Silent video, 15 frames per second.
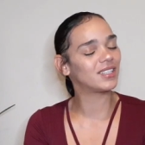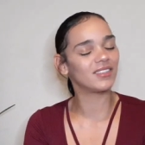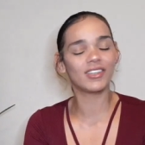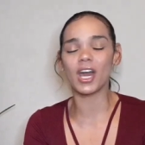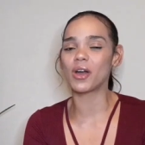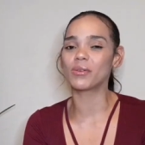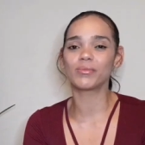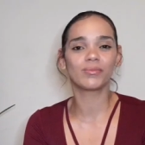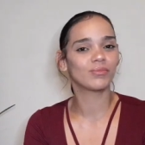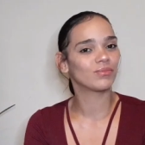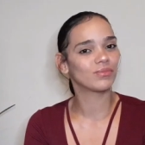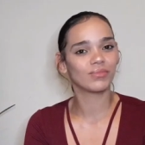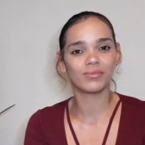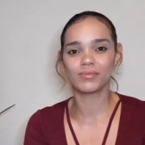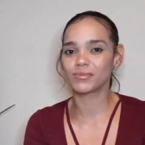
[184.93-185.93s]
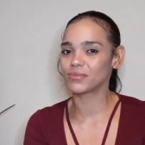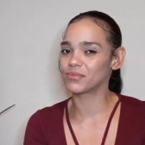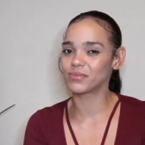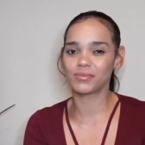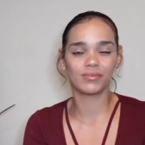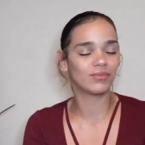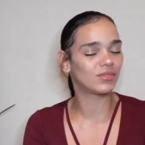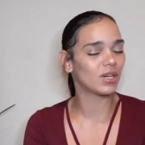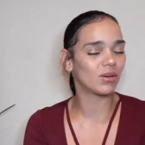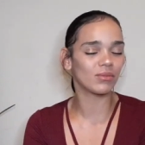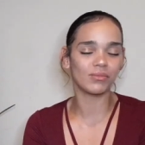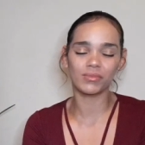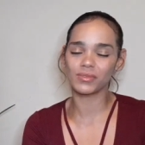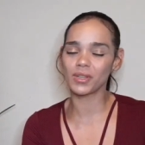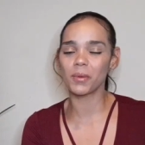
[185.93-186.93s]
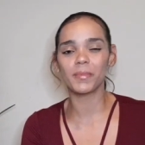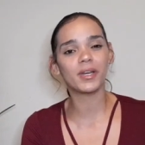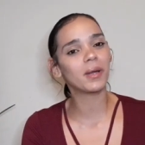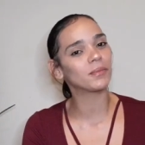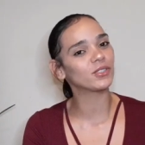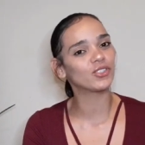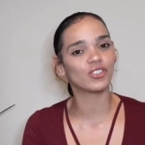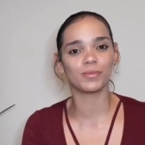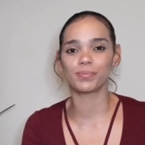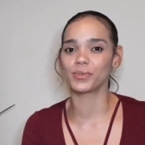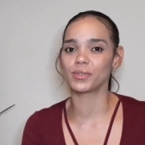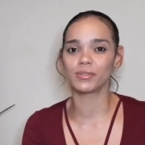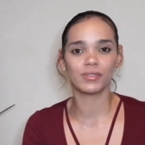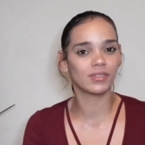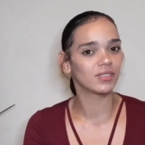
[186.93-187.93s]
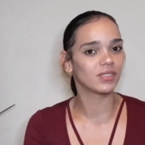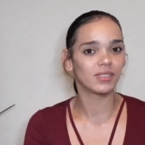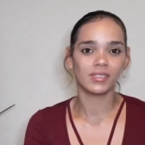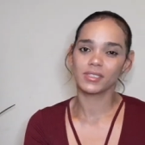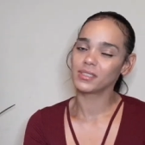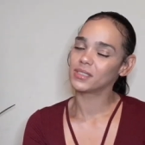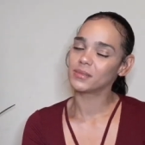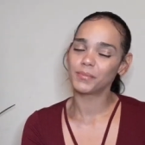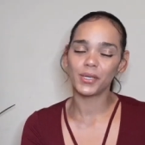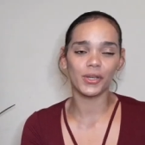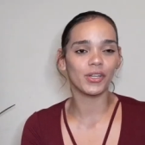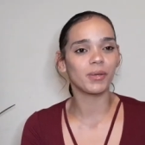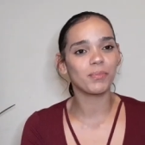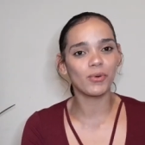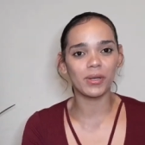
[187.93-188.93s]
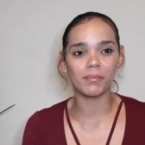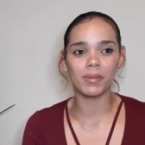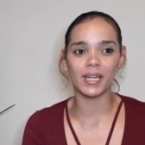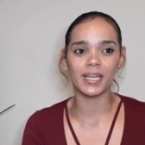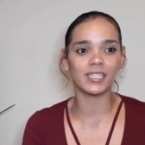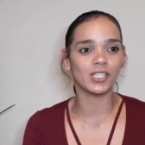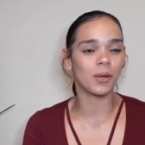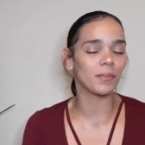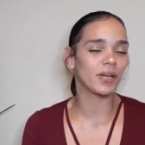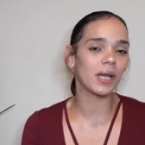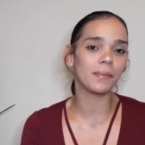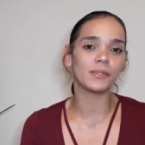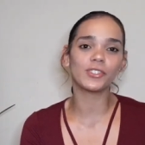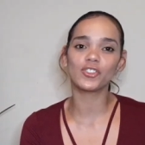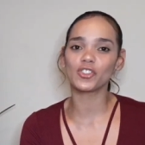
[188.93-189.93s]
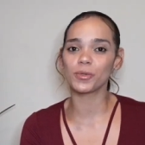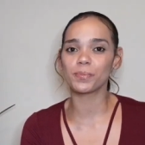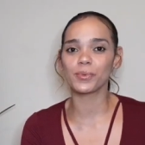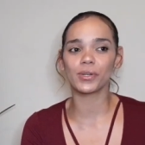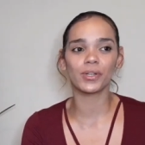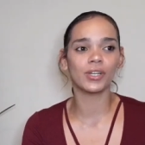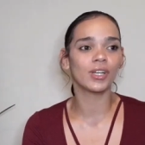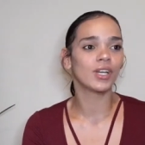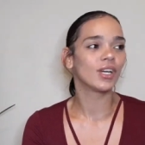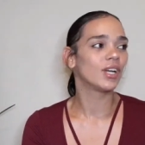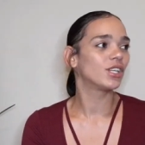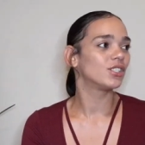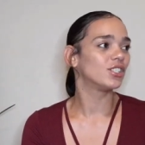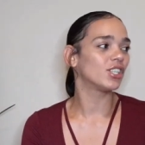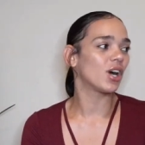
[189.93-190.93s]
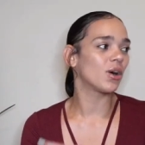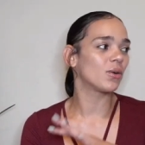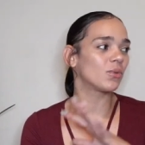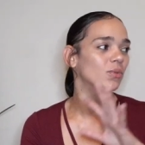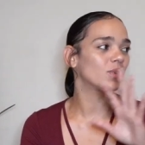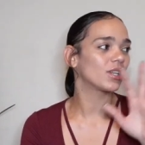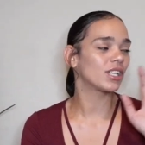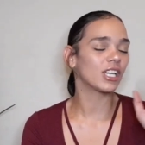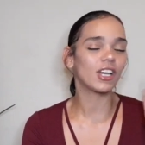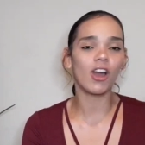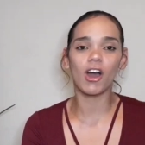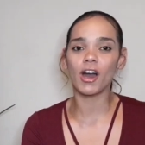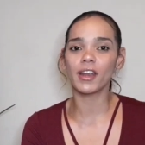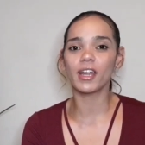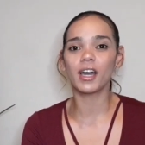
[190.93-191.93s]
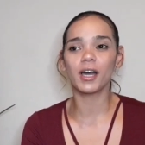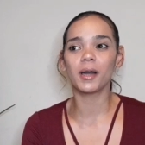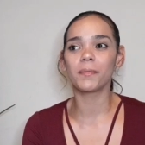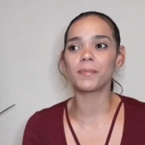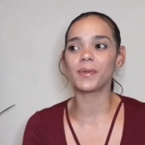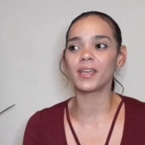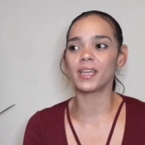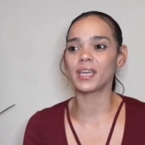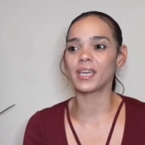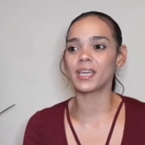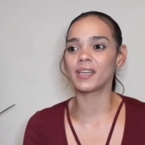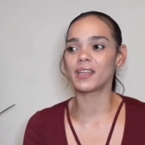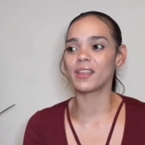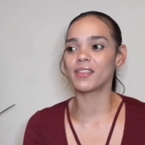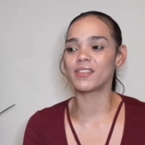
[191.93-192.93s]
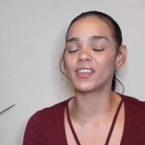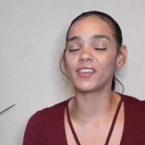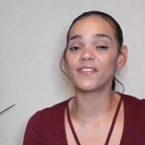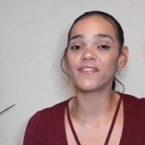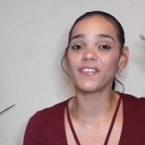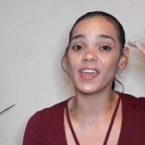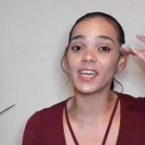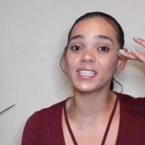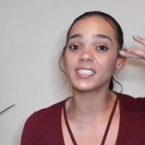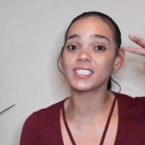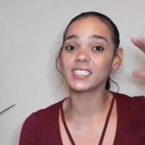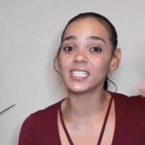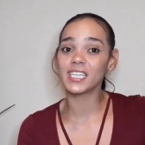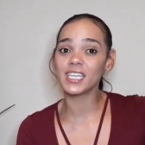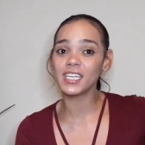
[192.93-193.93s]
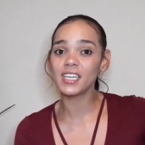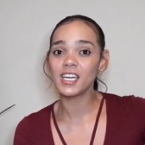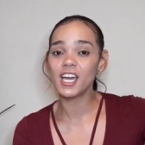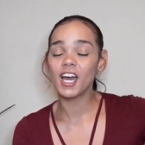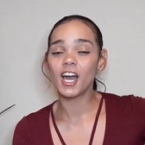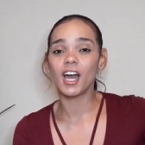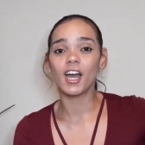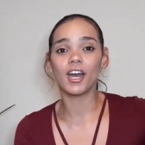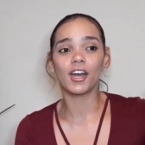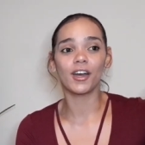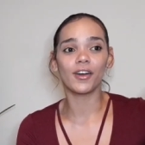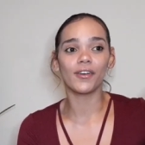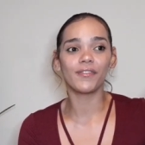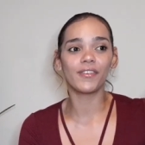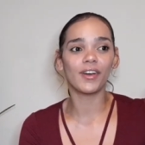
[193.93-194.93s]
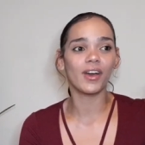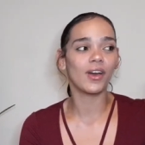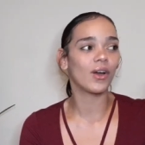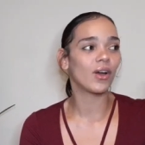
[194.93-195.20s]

no, don't, don't become a stripper. Period, point blank. Don't become a stripper. Don't get caught up in the fantasy of,